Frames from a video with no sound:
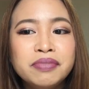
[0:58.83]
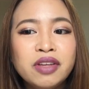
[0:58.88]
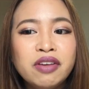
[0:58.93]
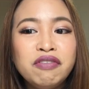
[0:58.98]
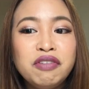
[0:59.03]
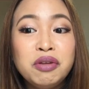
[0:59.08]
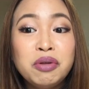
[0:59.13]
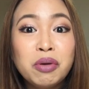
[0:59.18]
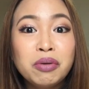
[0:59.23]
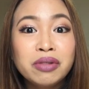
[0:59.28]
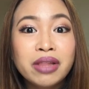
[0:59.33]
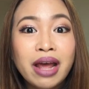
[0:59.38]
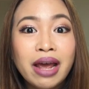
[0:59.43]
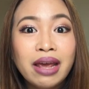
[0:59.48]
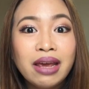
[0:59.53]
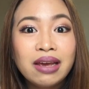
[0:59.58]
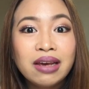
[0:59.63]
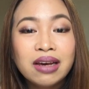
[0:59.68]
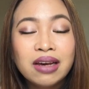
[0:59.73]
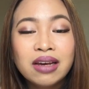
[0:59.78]
if you don't
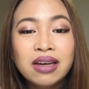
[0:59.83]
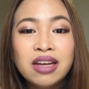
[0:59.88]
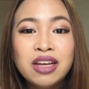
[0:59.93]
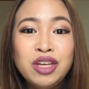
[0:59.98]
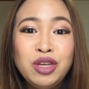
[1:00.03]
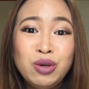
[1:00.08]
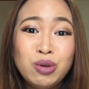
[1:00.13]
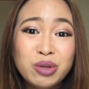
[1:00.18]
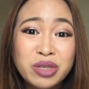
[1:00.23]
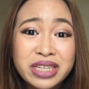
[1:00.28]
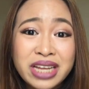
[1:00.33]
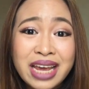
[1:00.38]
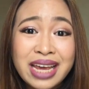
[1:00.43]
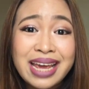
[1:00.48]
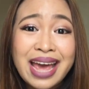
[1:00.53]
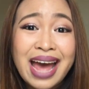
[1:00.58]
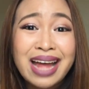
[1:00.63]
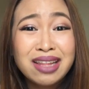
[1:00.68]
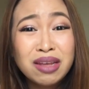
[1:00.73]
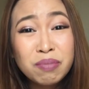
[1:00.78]
like
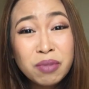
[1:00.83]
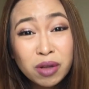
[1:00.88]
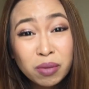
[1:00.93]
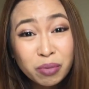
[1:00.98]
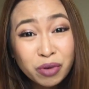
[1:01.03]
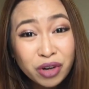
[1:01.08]
using animal